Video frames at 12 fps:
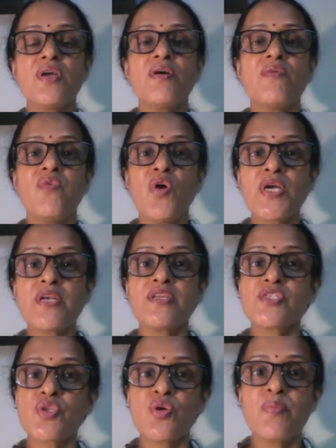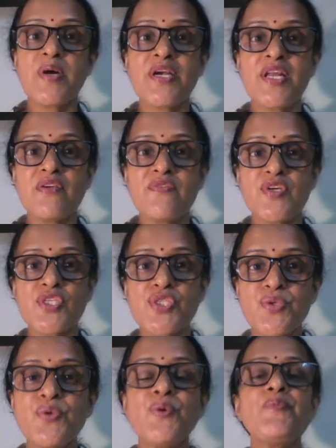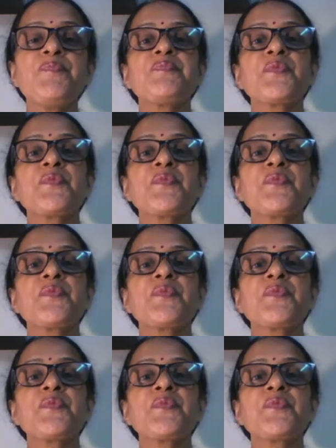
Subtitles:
what scuba divers do?